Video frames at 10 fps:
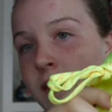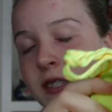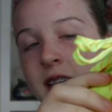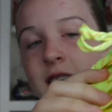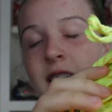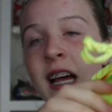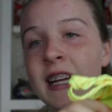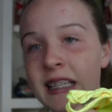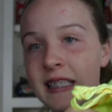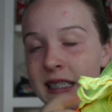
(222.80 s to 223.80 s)
and nice
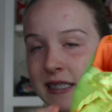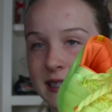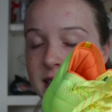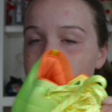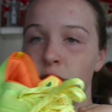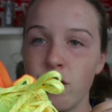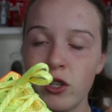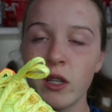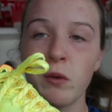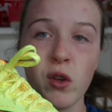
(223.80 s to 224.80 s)
this is. Now usually when you
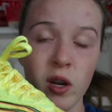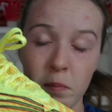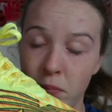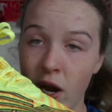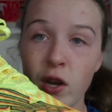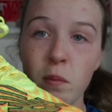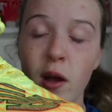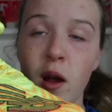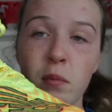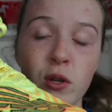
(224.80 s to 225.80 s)
get a brand new pair of
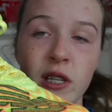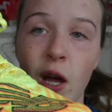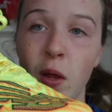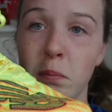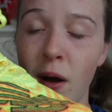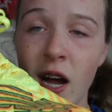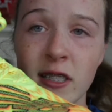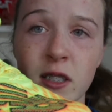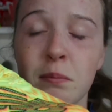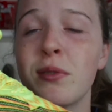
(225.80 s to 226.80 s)
boots out of the box, they're
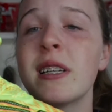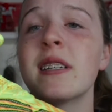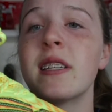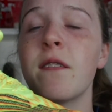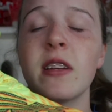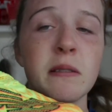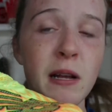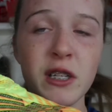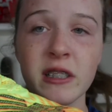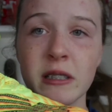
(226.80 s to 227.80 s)
pretty stiff, especially a
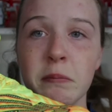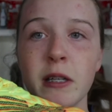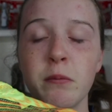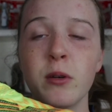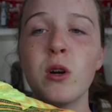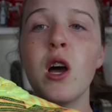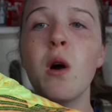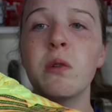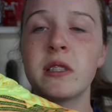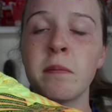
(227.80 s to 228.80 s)
speed boot with
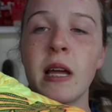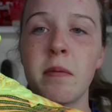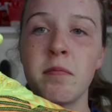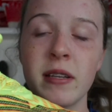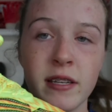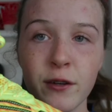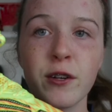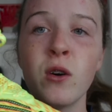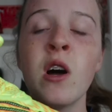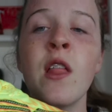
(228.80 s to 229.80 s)
some type of material.
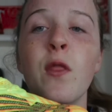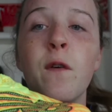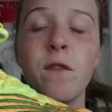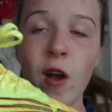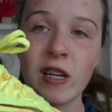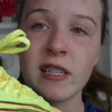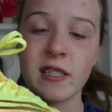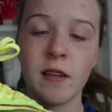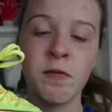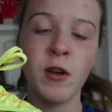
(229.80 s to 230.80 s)
They're very stiff,
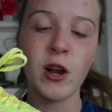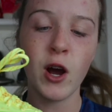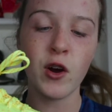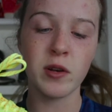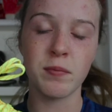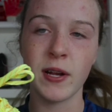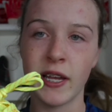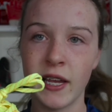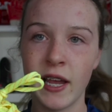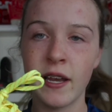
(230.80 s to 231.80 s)
very hard to break in,